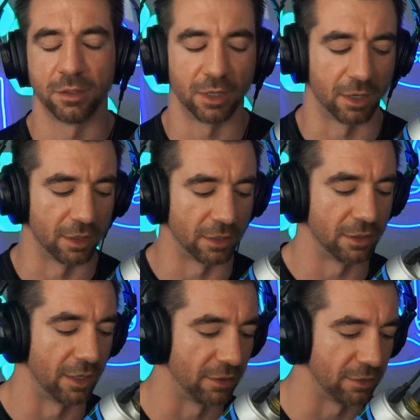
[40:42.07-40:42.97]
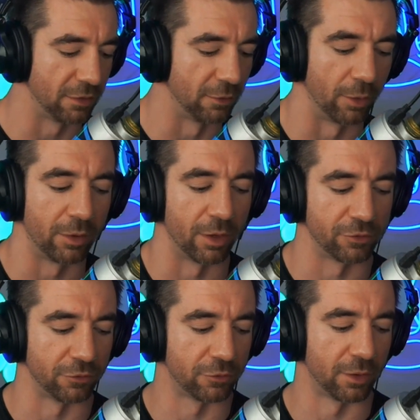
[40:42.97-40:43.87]
Yeah, I great
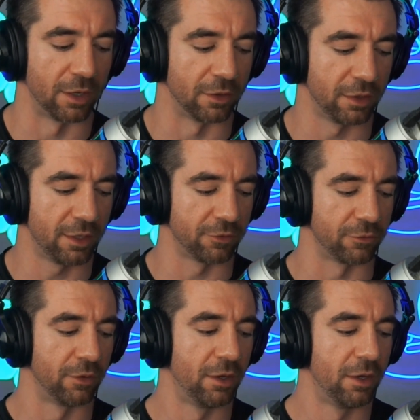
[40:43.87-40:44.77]
question. So I, I think it's